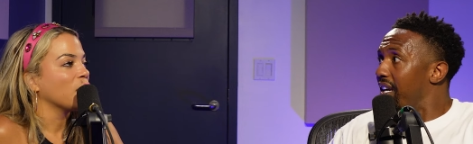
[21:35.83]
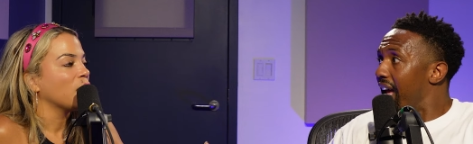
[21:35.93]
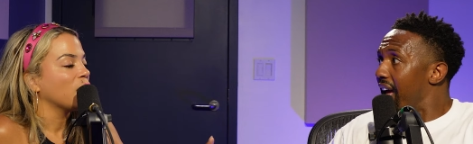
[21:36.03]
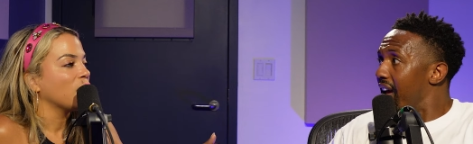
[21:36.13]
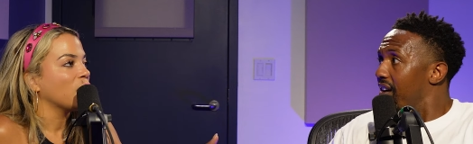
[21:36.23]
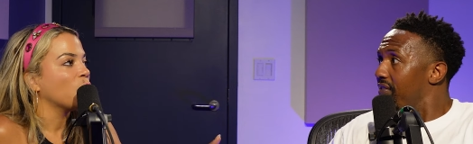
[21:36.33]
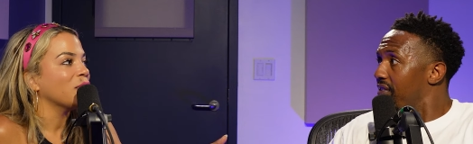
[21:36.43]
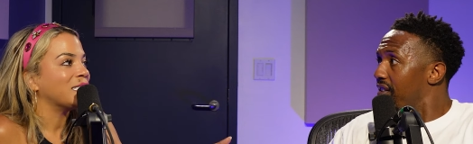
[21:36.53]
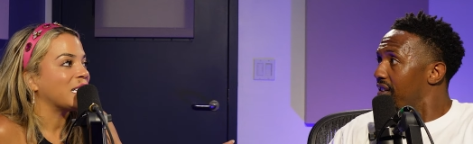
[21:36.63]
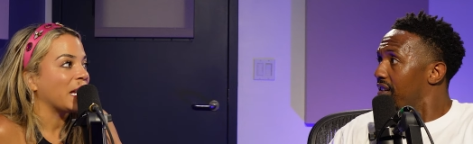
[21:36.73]
Speaker 1: and a half. Well,
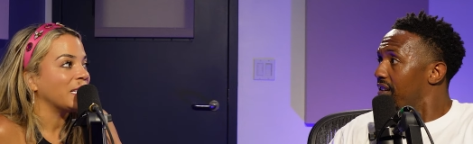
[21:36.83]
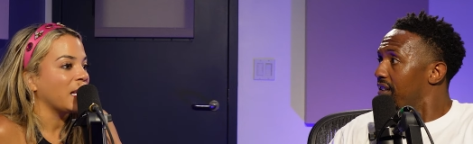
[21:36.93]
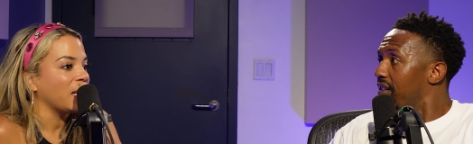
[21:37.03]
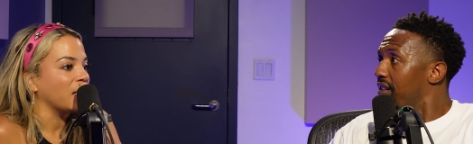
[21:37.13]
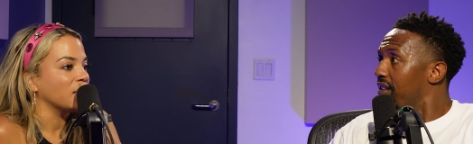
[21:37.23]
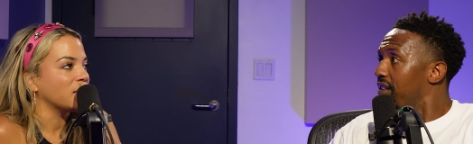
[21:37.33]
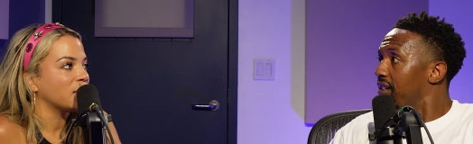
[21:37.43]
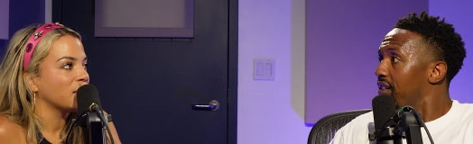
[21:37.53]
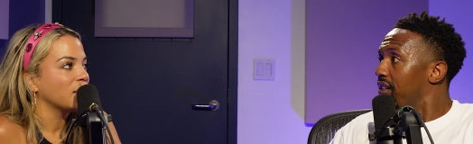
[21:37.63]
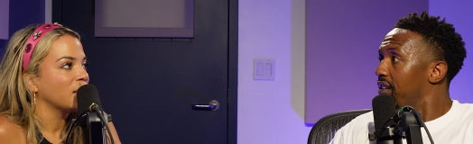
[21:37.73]
it's nine
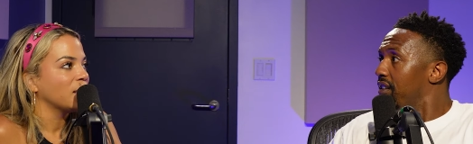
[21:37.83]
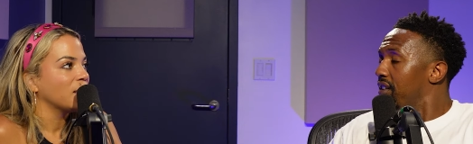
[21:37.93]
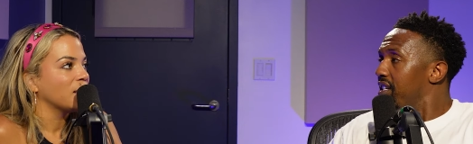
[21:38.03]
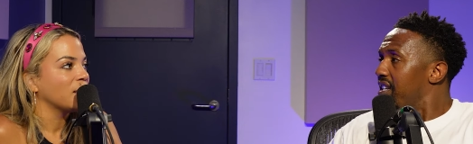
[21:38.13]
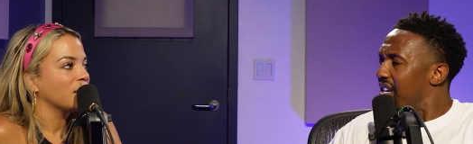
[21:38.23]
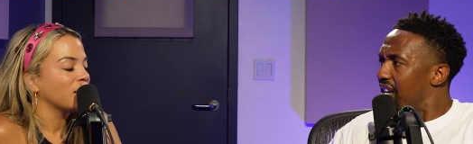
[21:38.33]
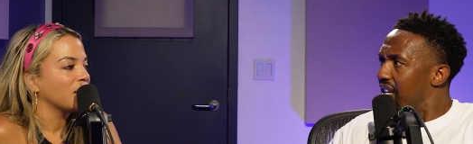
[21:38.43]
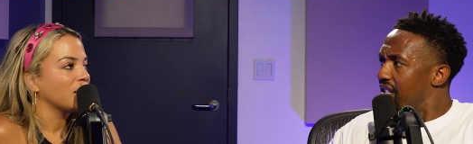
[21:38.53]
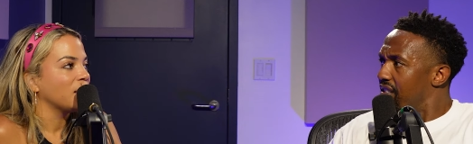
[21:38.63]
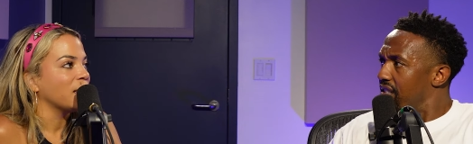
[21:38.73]
days. It's in nine
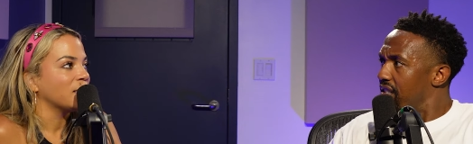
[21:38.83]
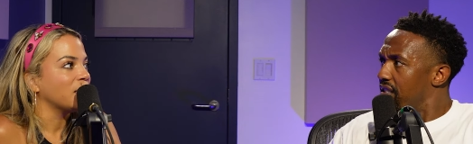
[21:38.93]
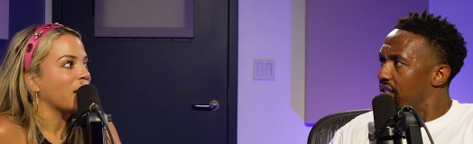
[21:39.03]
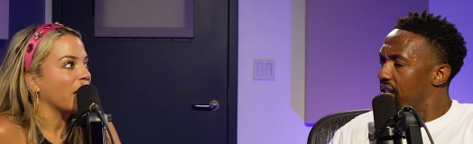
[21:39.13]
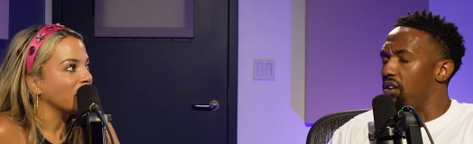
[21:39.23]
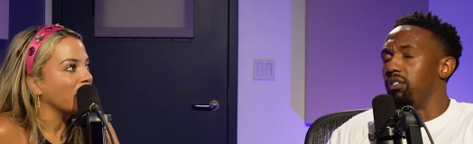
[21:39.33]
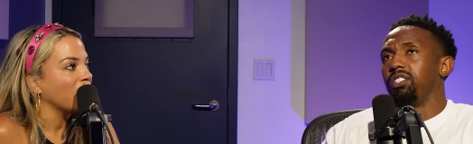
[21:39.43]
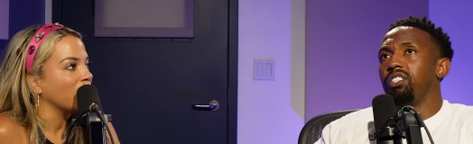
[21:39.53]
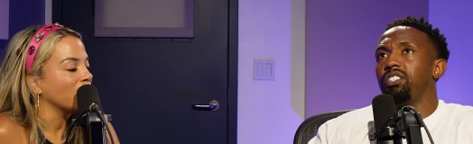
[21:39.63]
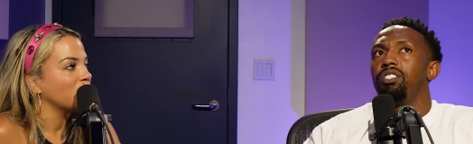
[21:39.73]
days? Yeah, it's in nine oh,
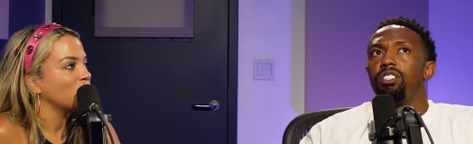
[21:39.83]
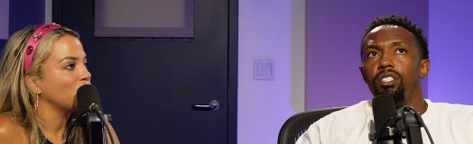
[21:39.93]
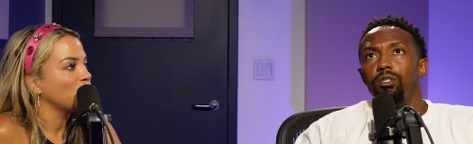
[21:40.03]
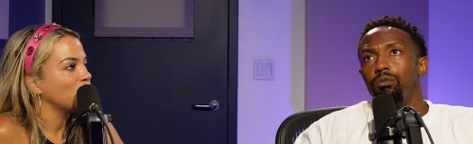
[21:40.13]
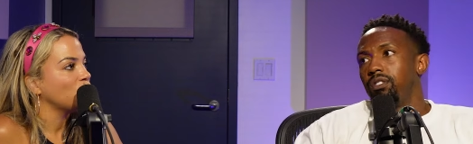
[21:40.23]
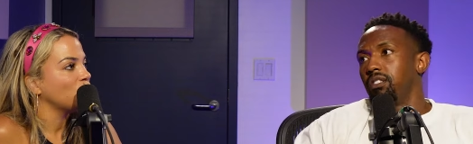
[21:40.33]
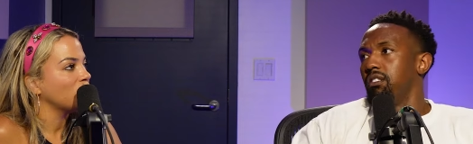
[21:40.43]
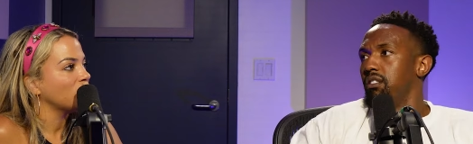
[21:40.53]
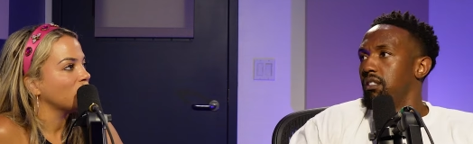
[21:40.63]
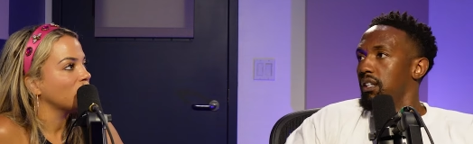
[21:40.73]
days. Shoot.
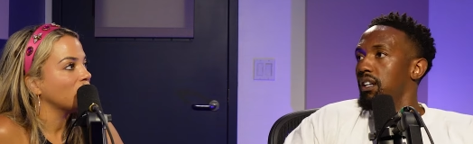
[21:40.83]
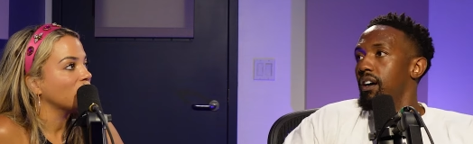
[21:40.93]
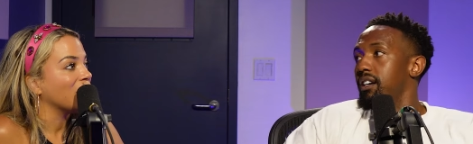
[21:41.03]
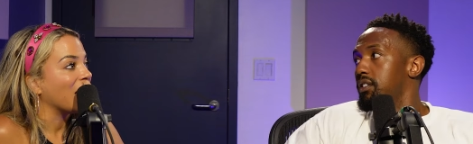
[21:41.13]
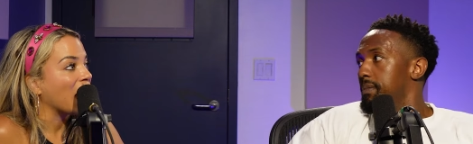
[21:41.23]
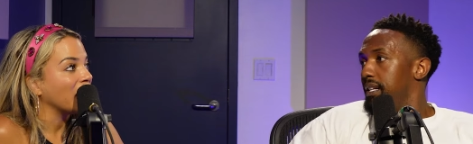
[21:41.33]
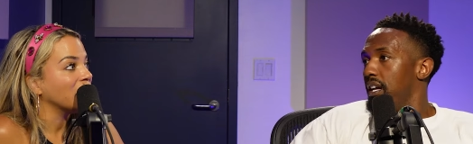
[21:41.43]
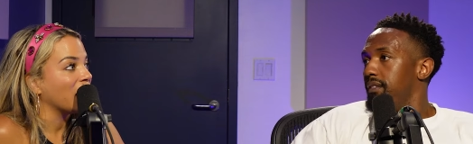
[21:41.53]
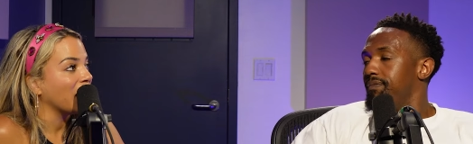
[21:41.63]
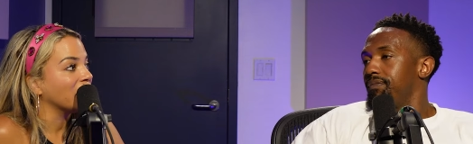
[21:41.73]
I didn't know Nine
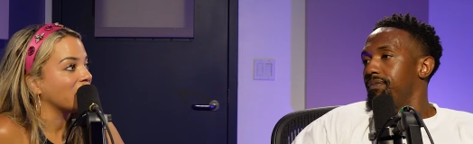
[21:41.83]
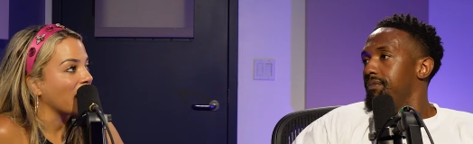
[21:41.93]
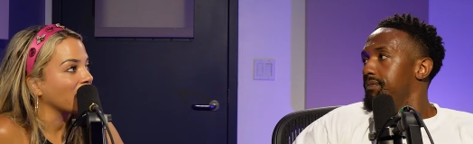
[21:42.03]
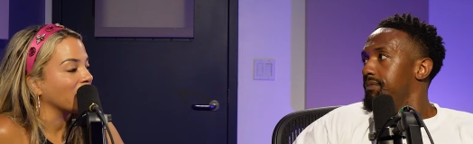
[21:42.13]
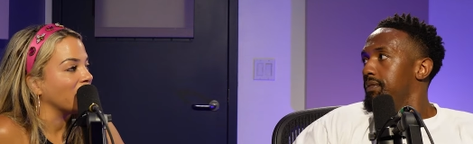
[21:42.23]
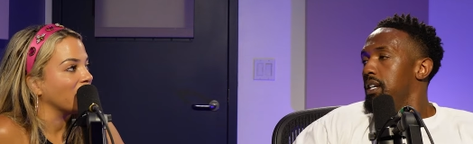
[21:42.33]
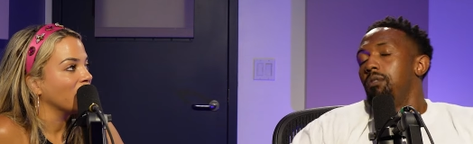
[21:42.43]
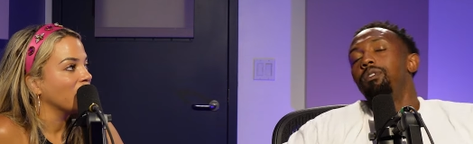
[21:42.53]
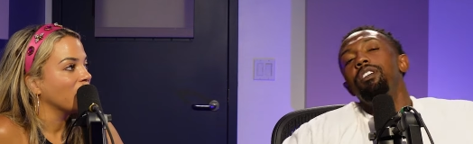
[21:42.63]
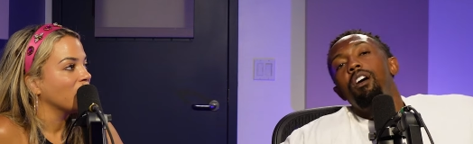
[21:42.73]
Speaker 2: exactly.
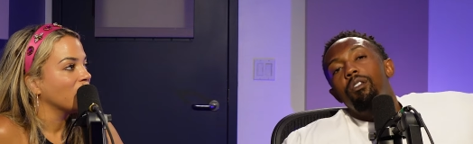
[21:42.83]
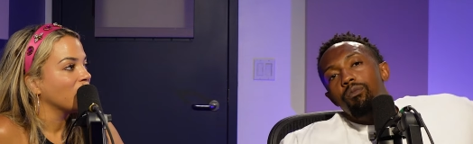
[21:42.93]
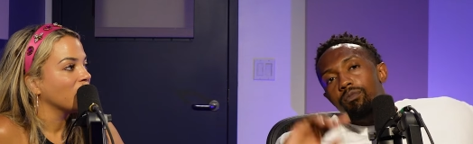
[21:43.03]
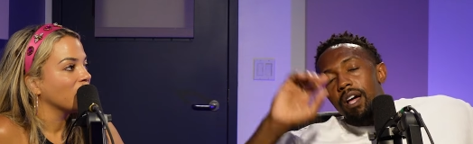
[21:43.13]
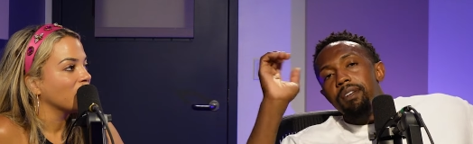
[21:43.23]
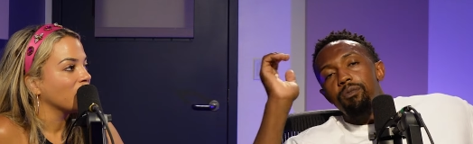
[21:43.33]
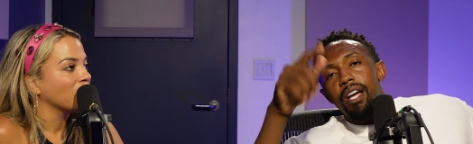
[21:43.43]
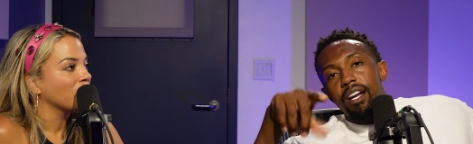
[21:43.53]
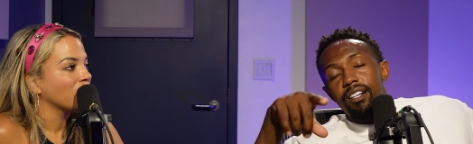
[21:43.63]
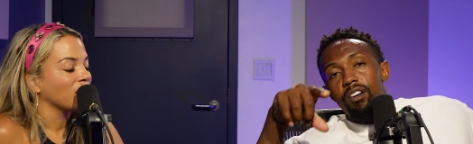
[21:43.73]
Speaker 1: Well, y'all, that means we
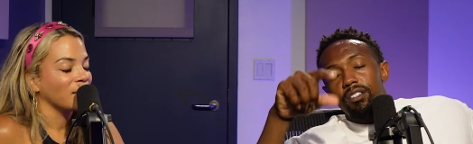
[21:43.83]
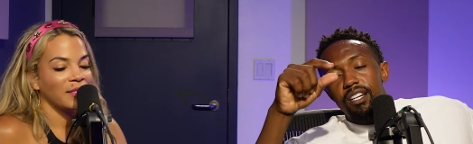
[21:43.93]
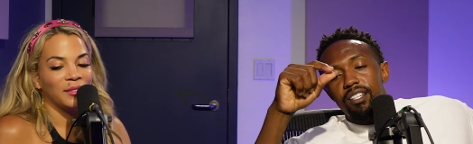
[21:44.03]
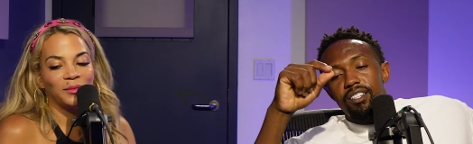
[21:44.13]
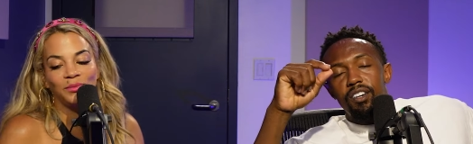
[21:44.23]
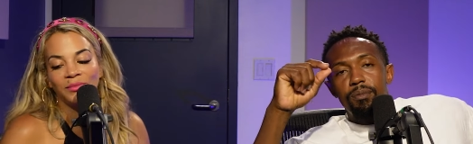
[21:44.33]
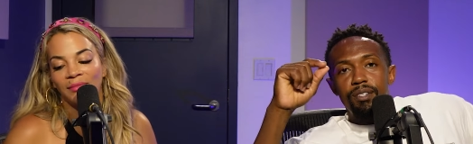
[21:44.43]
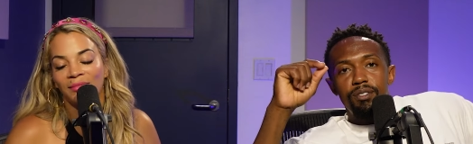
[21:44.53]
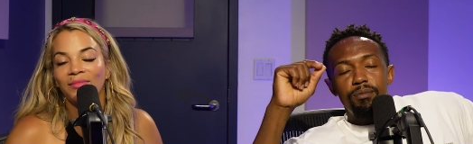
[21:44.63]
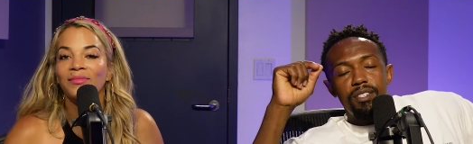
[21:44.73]
got to go because I need to go home and
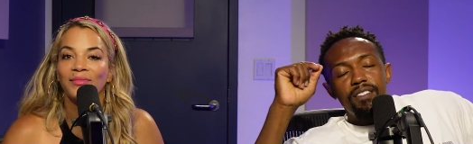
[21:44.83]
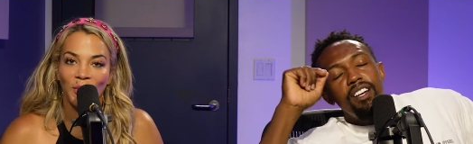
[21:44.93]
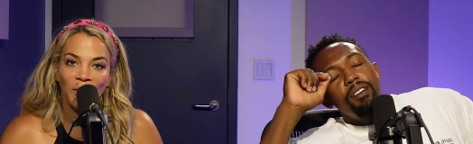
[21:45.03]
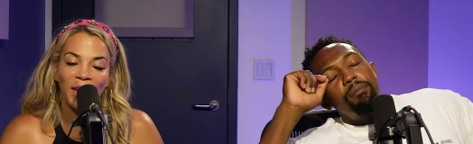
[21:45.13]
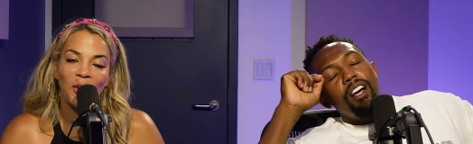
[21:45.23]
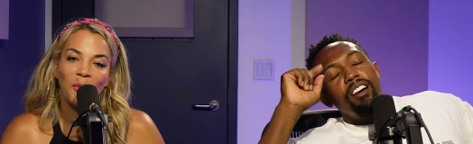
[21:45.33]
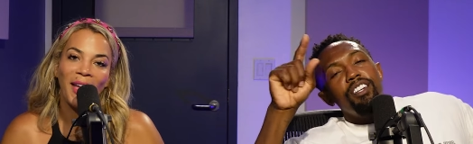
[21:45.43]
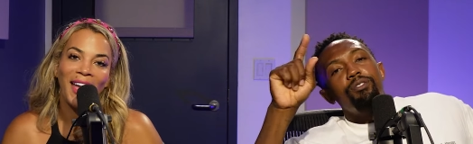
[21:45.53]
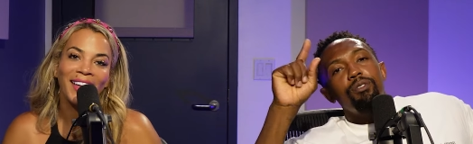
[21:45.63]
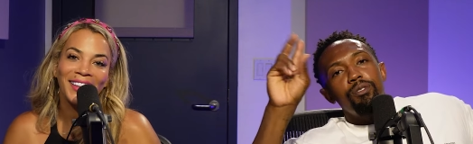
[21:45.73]
do some stuff. We gotta y'all
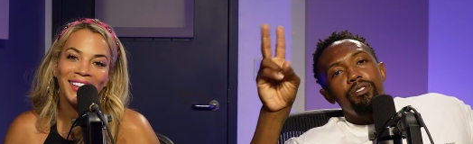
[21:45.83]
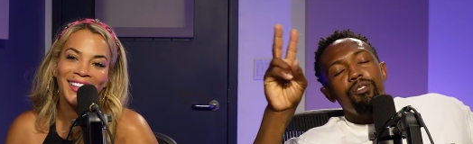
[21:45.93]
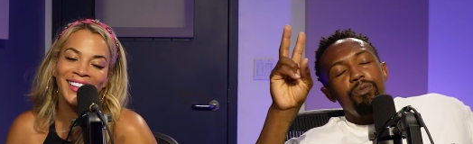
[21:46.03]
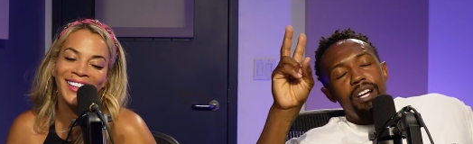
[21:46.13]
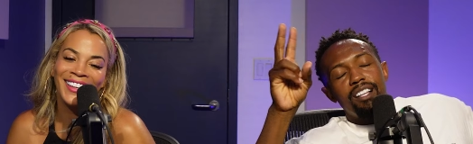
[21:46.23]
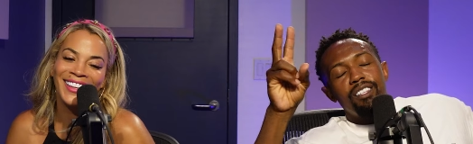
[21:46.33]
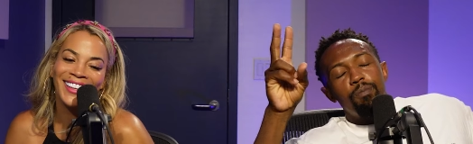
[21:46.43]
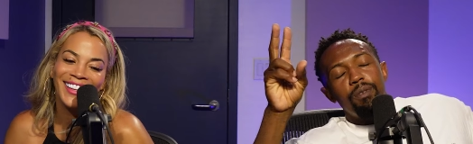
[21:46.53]
introduce us. We out this